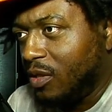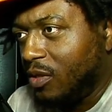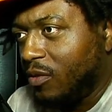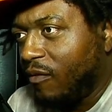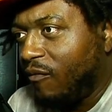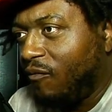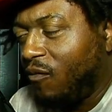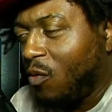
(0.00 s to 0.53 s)

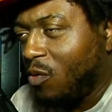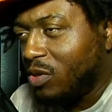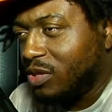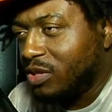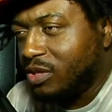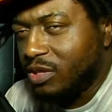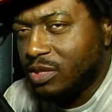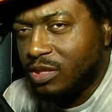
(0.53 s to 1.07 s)

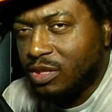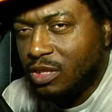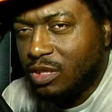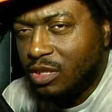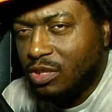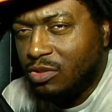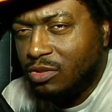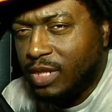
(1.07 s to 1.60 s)
forced
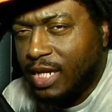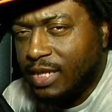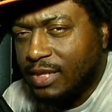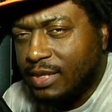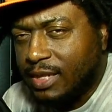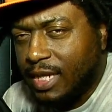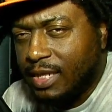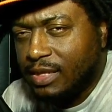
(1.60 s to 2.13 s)
United
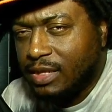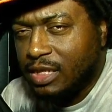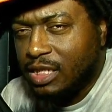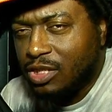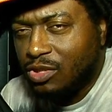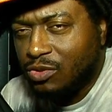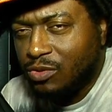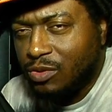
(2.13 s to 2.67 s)
States
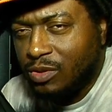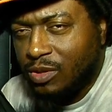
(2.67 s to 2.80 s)
into